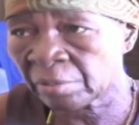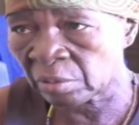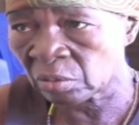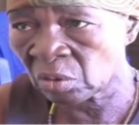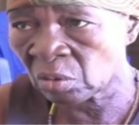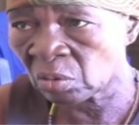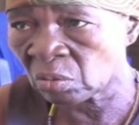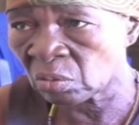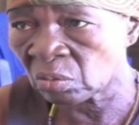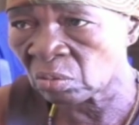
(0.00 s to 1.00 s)
to the
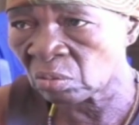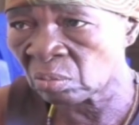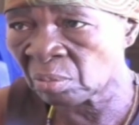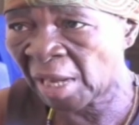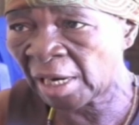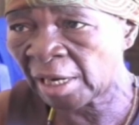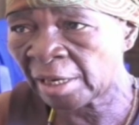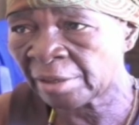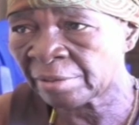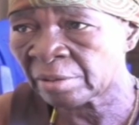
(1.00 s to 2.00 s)
hospital
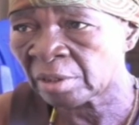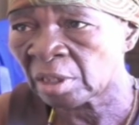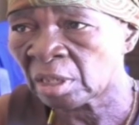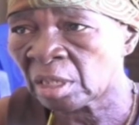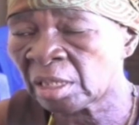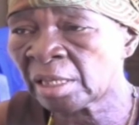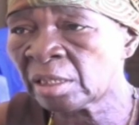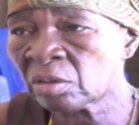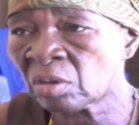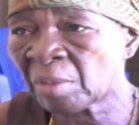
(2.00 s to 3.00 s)
so that the
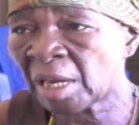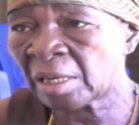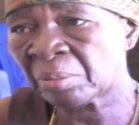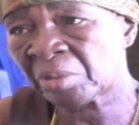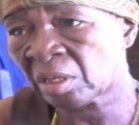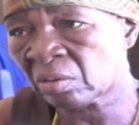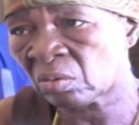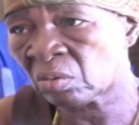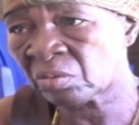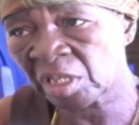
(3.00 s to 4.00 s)
doctors will
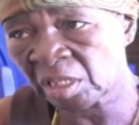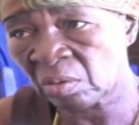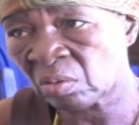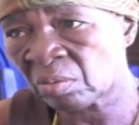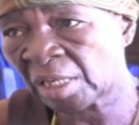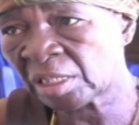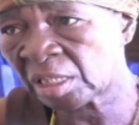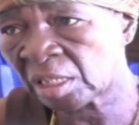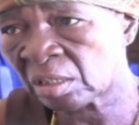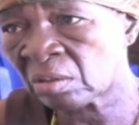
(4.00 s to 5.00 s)
now know what to do.